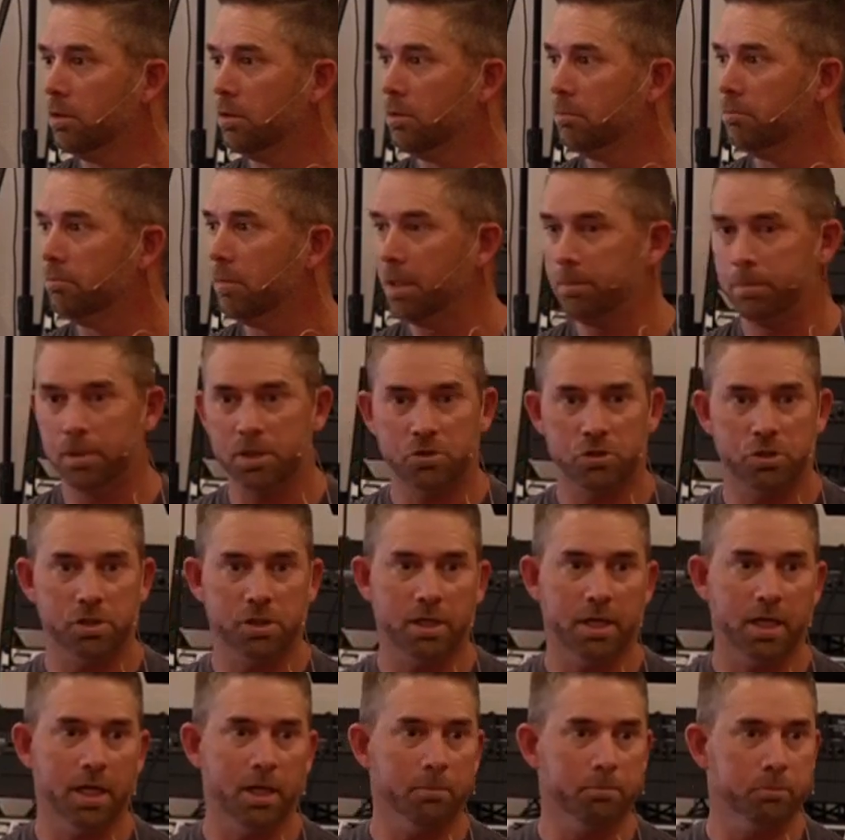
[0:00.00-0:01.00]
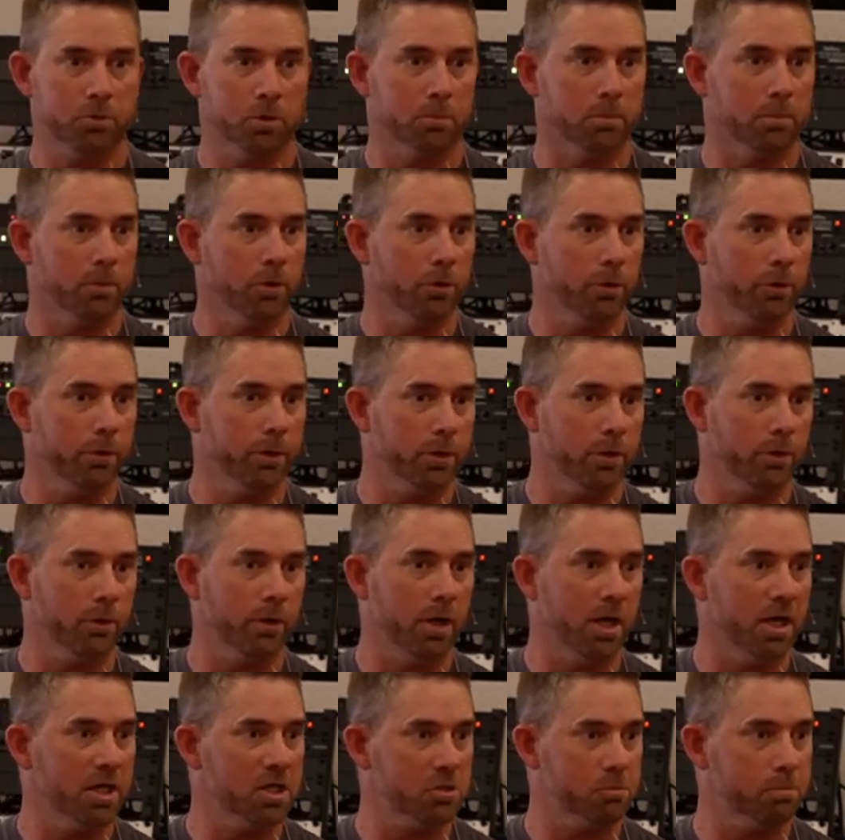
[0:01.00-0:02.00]
Maybe she helped them. Her and her
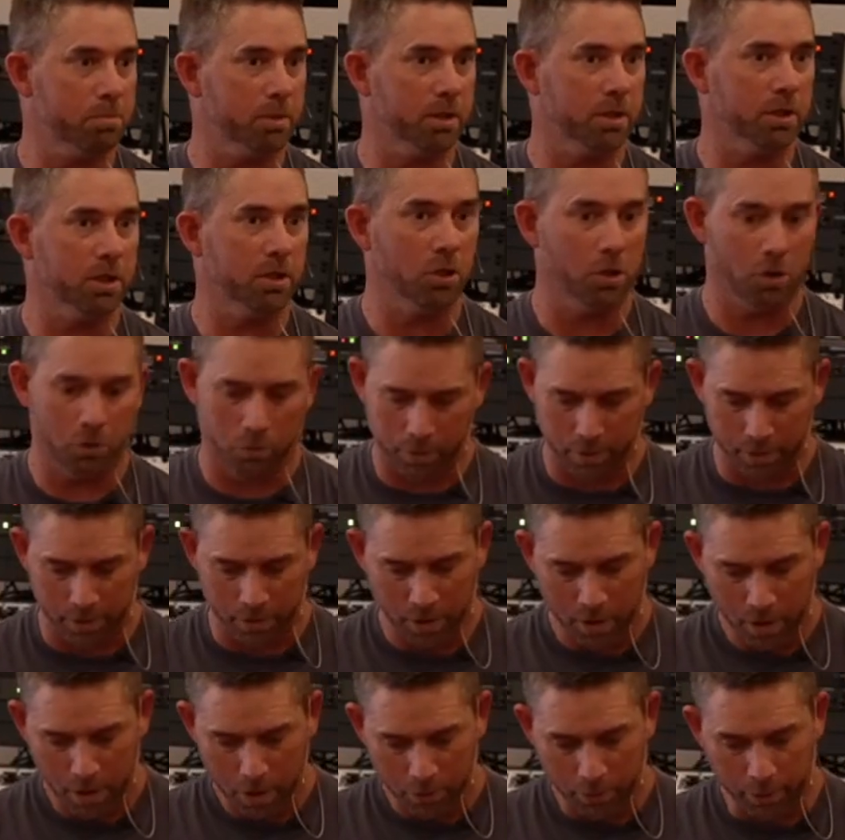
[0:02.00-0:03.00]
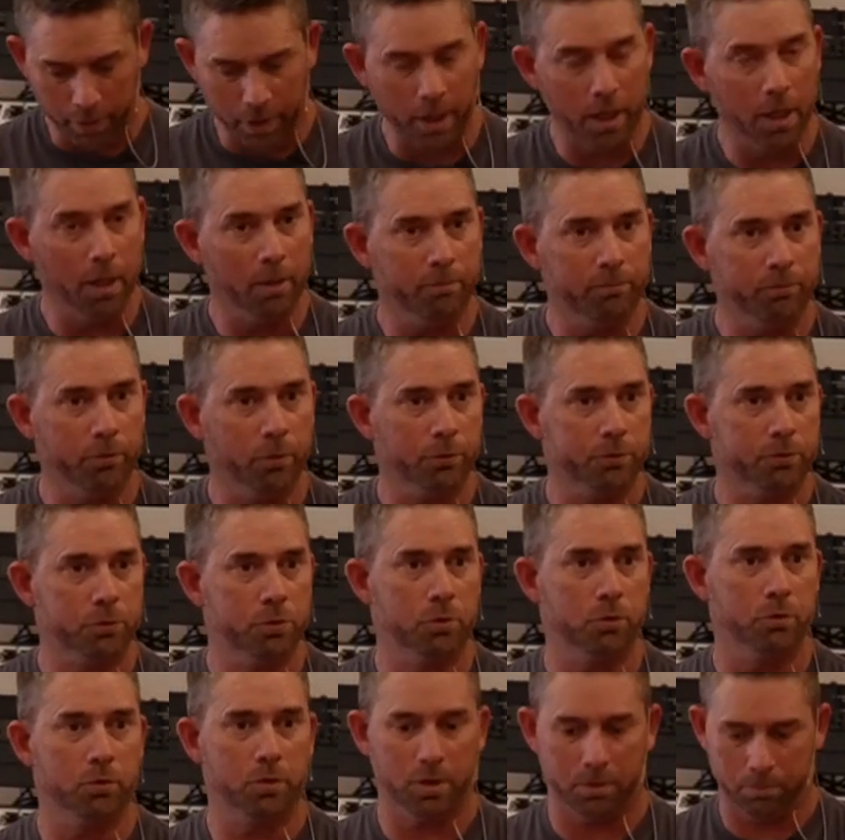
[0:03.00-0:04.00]
husband, you know, were, were helpful
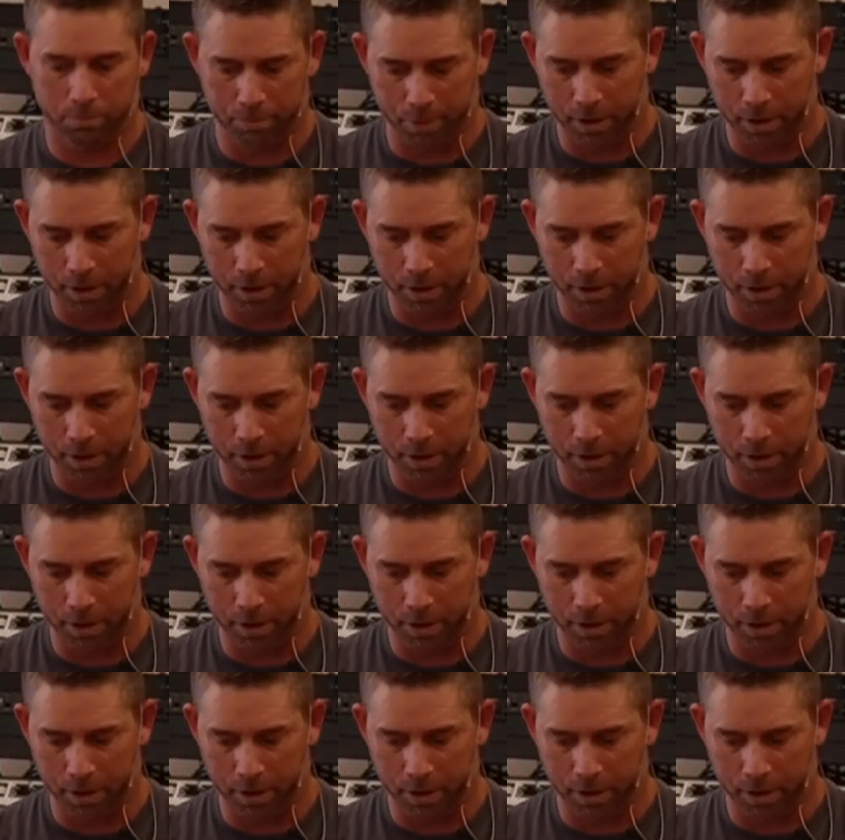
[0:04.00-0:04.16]
to them.